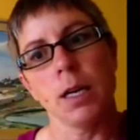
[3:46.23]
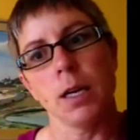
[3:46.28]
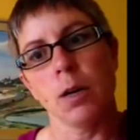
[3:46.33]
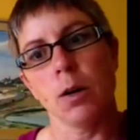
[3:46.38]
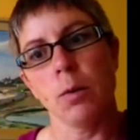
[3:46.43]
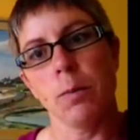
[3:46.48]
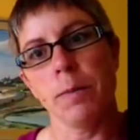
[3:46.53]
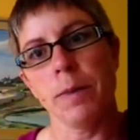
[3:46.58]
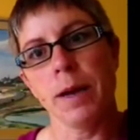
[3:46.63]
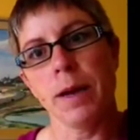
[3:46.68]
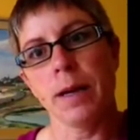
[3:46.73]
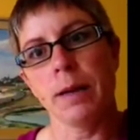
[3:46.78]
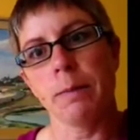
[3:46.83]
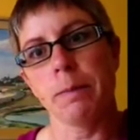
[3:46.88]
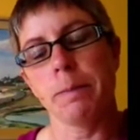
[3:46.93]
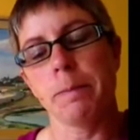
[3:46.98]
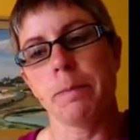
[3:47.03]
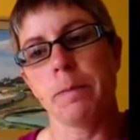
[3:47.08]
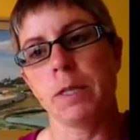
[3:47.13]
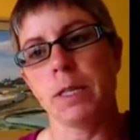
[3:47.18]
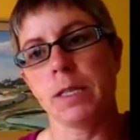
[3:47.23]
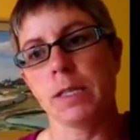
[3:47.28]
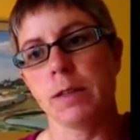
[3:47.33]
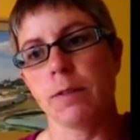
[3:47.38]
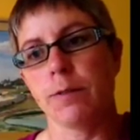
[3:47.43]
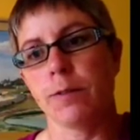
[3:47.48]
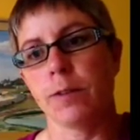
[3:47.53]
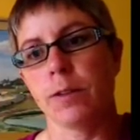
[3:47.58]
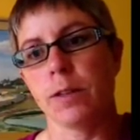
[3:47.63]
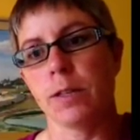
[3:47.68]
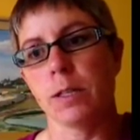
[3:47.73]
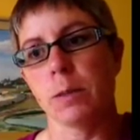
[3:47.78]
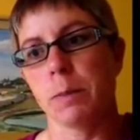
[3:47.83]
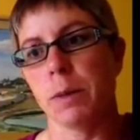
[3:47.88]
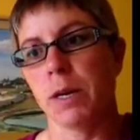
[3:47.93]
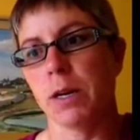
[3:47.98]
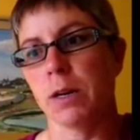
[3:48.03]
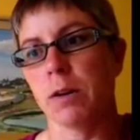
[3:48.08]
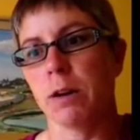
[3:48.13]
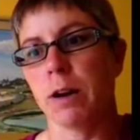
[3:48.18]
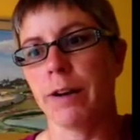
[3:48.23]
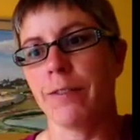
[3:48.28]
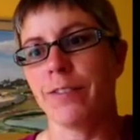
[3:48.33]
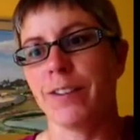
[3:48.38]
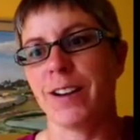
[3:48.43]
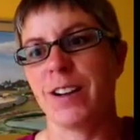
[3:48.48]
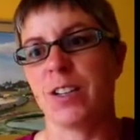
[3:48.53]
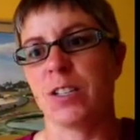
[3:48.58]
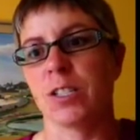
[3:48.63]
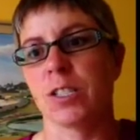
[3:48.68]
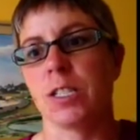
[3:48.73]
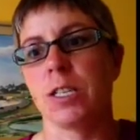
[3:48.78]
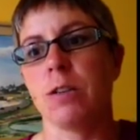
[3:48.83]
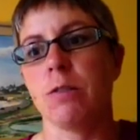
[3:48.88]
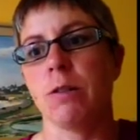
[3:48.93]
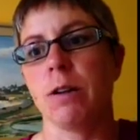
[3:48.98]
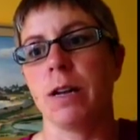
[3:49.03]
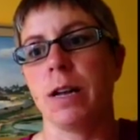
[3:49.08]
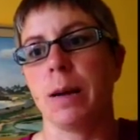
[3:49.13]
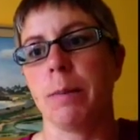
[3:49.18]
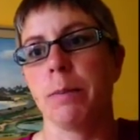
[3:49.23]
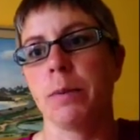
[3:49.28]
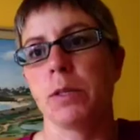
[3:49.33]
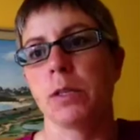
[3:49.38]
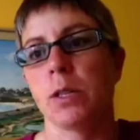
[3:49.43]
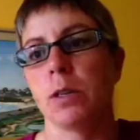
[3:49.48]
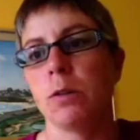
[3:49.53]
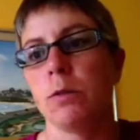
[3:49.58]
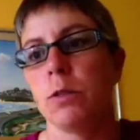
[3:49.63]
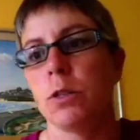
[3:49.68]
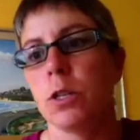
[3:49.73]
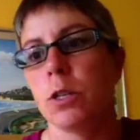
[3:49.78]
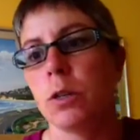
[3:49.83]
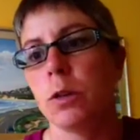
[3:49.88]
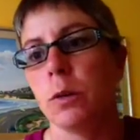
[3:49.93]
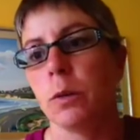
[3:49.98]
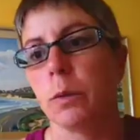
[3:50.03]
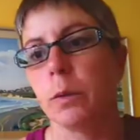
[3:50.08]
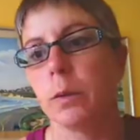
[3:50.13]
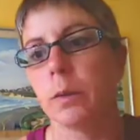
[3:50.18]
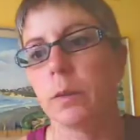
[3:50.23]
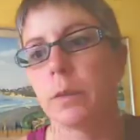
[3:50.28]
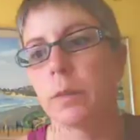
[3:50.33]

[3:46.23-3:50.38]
Hope that does it for this paragraph, and I'll see you in episode two.